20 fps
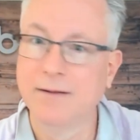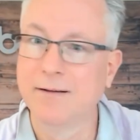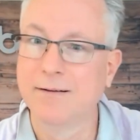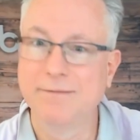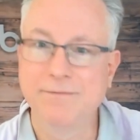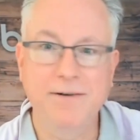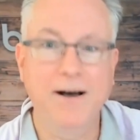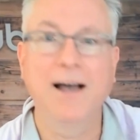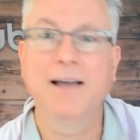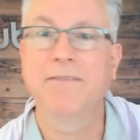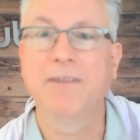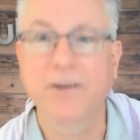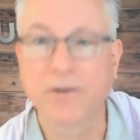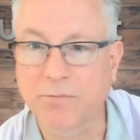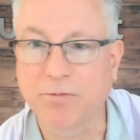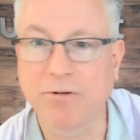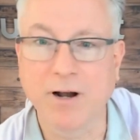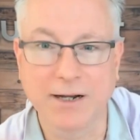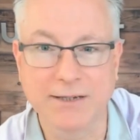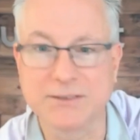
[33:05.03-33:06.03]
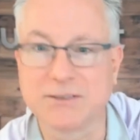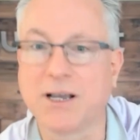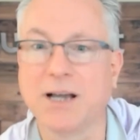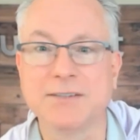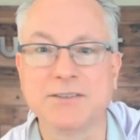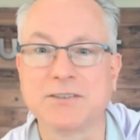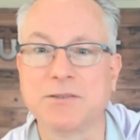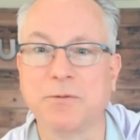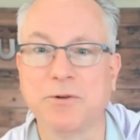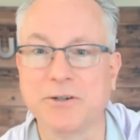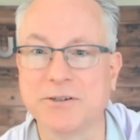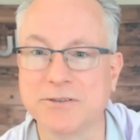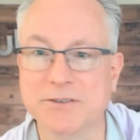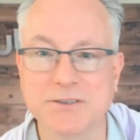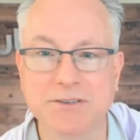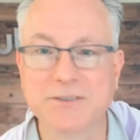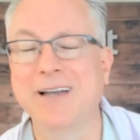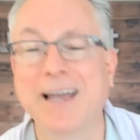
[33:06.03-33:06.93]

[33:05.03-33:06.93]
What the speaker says: 5 enterprise customers.